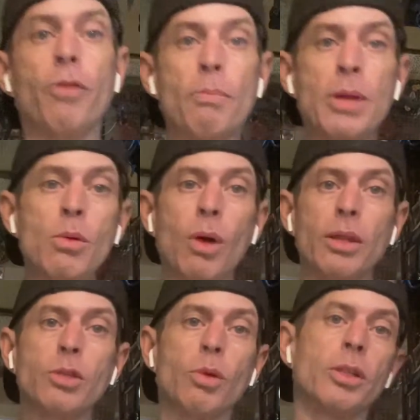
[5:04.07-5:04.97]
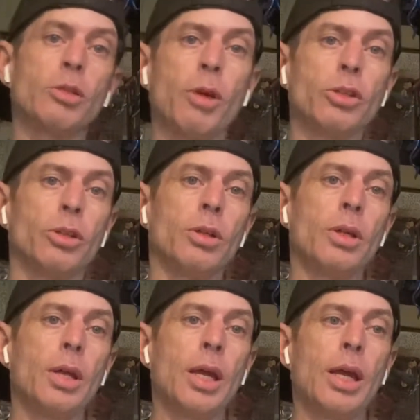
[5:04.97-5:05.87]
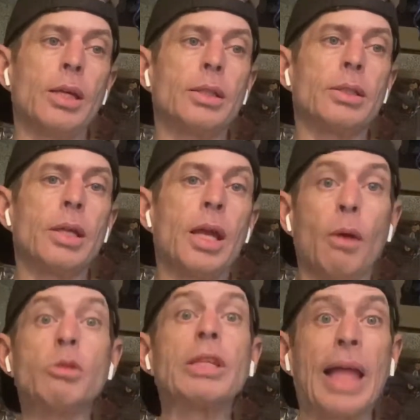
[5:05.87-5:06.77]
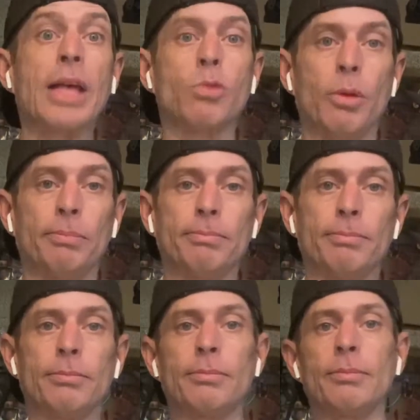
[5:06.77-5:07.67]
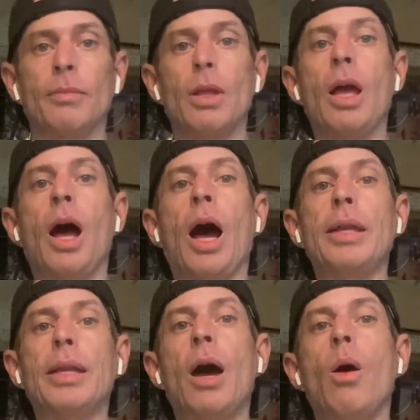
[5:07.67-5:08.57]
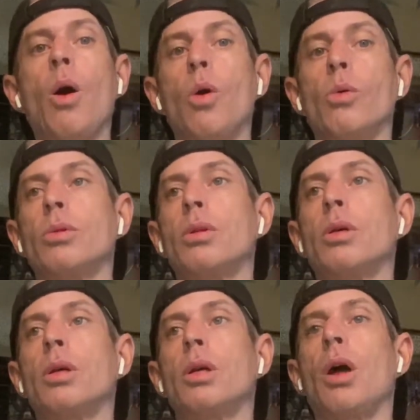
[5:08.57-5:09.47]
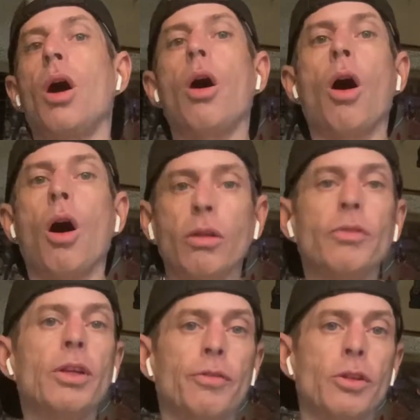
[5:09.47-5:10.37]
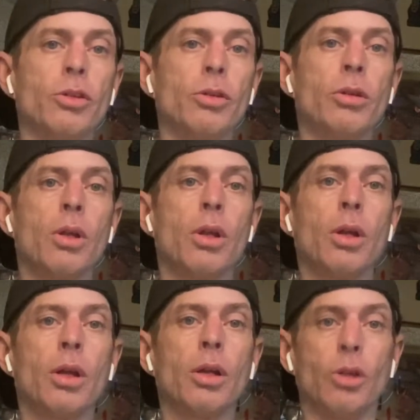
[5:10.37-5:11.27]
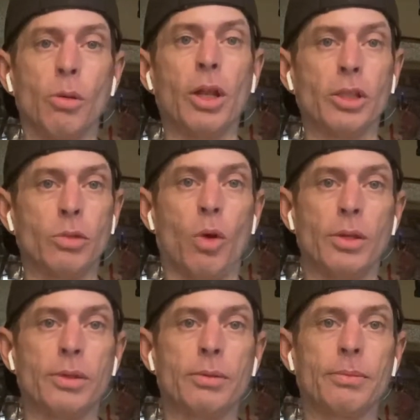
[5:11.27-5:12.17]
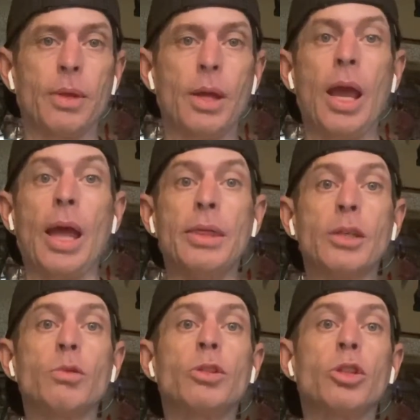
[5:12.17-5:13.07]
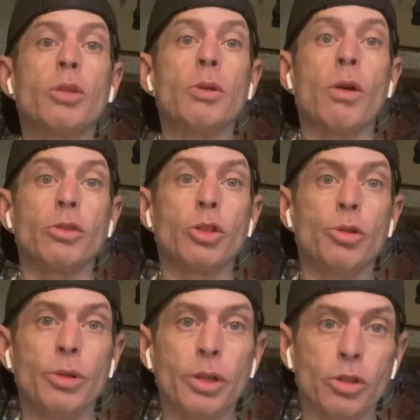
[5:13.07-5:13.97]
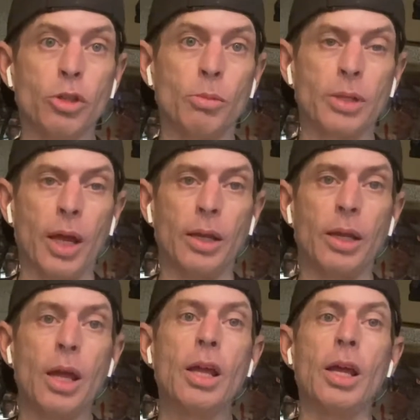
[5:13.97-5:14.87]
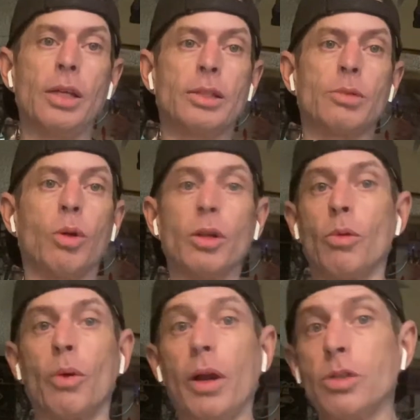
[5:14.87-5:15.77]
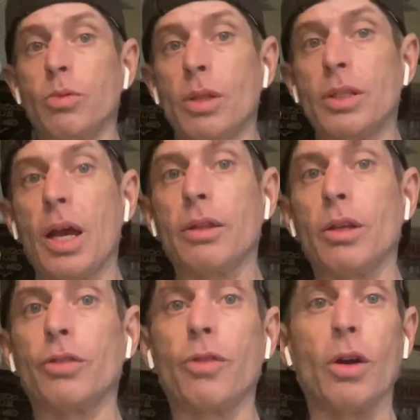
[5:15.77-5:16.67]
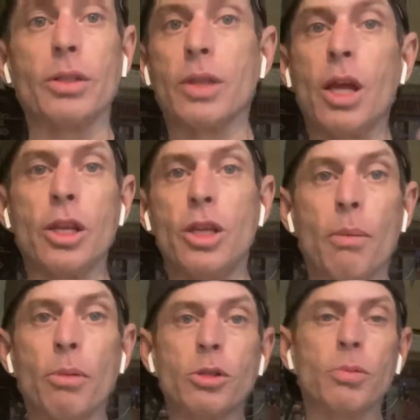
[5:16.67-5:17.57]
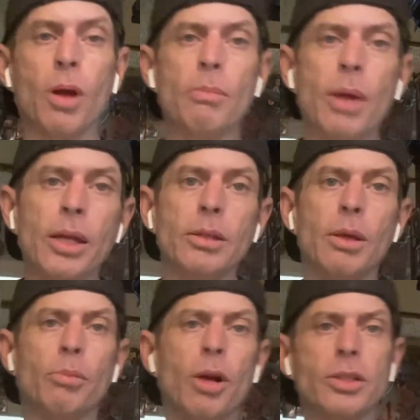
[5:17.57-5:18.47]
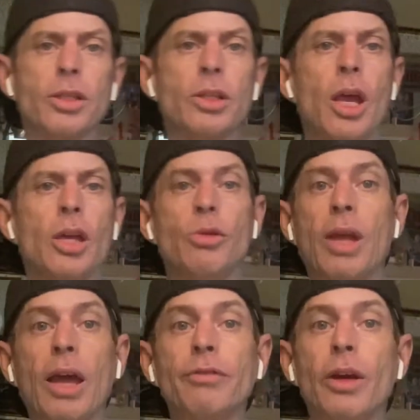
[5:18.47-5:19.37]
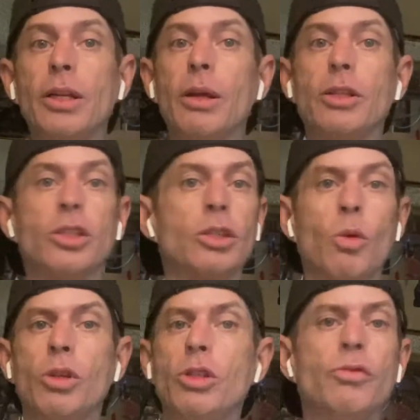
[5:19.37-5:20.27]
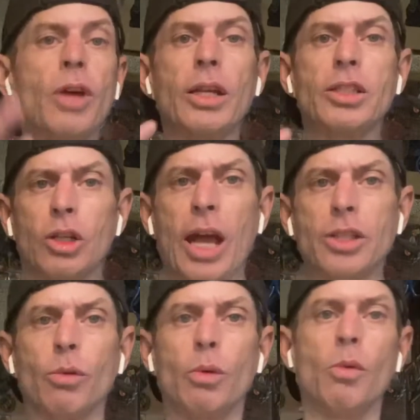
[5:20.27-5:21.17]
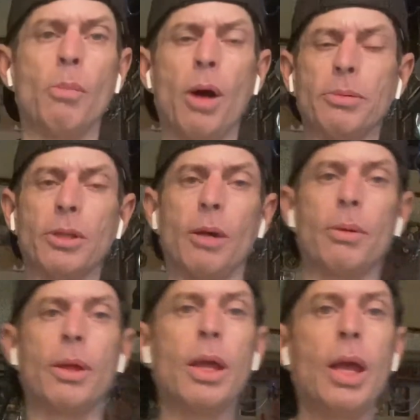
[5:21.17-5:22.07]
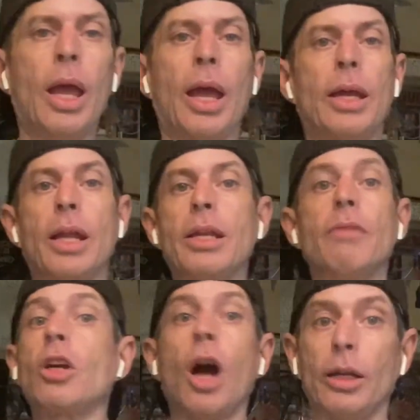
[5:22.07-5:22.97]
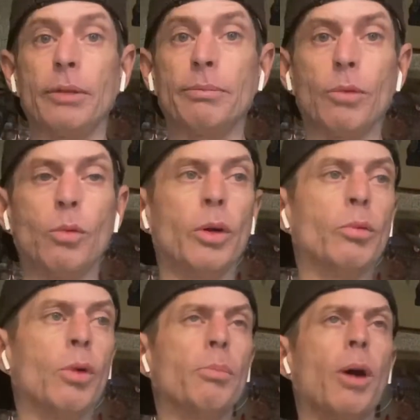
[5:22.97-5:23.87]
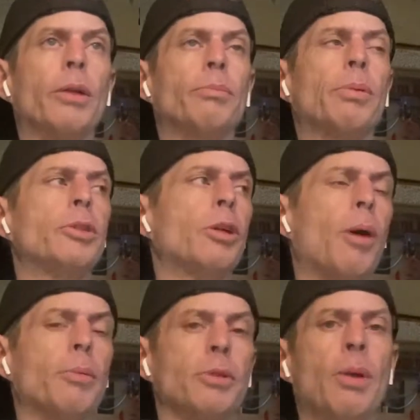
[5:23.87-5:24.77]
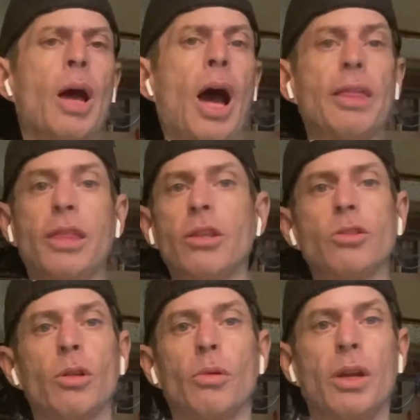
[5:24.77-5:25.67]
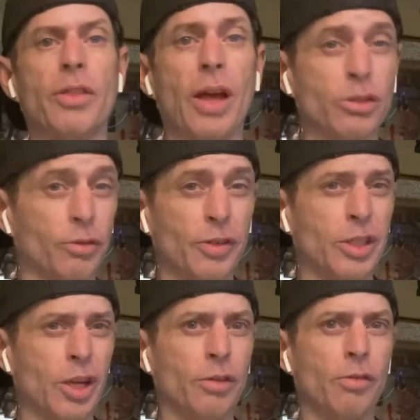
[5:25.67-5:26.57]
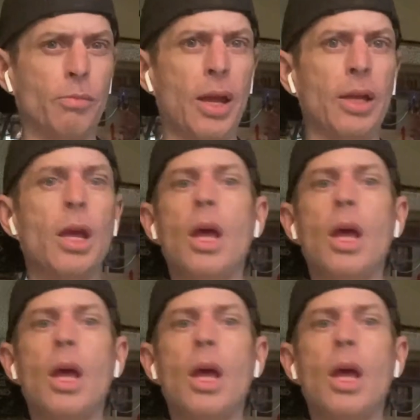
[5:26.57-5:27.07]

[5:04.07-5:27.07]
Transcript: me, why this wand is special is it was the last one. I now own all of the official Noble Collection wands and this one took me over two years to obtain. It's one of the rarest ones out there as far as numbers are uh, made and processed. You can find it, it's just, you've got to catch it when one pops up. And I never caught it when, when one pop, you know, popped up. I think there's only around 1,000 or 1,500 of them made.